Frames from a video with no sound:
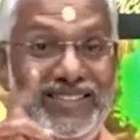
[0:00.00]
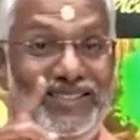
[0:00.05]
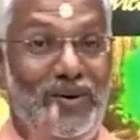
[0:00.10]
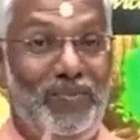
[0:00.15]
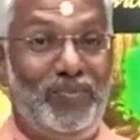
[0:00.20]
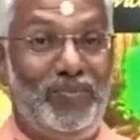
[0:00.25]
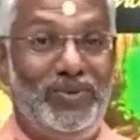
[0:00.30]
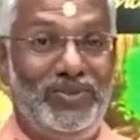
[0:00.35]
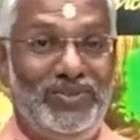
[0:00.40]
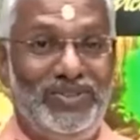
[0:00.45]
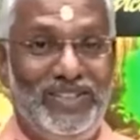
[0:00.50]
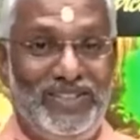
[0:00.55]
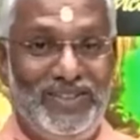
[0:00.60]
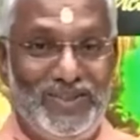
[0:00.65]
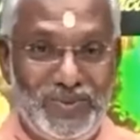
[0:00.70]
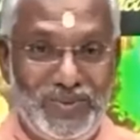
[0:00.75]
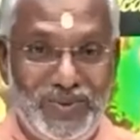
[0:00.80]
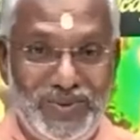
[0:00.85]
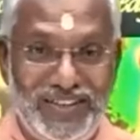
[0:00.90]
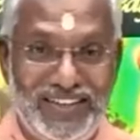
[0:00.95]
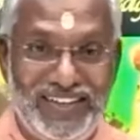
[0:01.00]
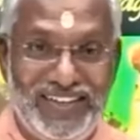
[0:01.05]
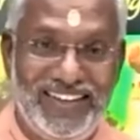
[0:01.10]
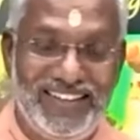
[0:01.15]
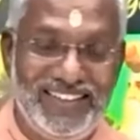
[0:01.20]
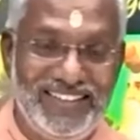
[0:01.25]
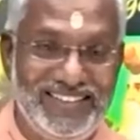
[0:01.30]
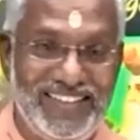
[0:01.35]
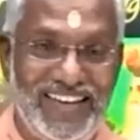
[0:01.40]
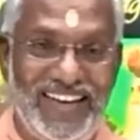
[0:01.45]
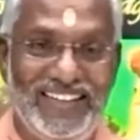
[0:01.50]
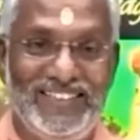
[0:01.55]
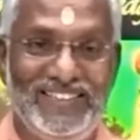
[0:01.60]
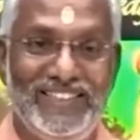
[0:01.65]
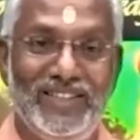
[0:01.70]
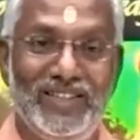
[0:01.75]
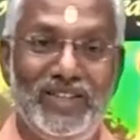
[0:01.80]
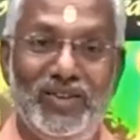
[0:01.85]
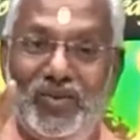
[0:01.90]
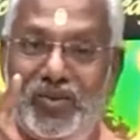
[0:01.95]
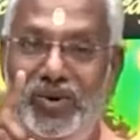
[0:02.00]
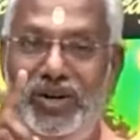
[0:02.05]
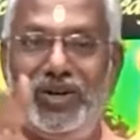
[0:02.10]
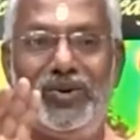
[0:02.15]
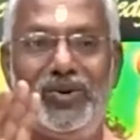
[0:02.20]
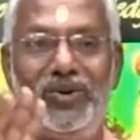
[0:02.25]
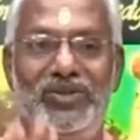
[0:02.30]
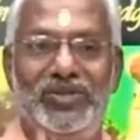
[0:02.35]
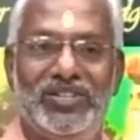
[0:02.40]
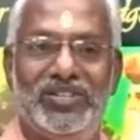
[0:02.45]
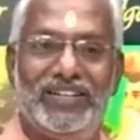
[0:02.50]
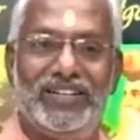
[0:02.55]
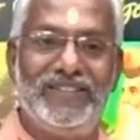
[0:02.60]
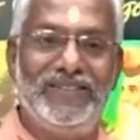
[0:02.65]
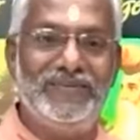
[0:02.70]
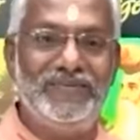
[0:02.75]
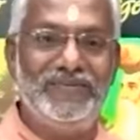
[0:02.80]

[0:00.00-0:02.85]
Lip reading: Suppose the student is asking you one question.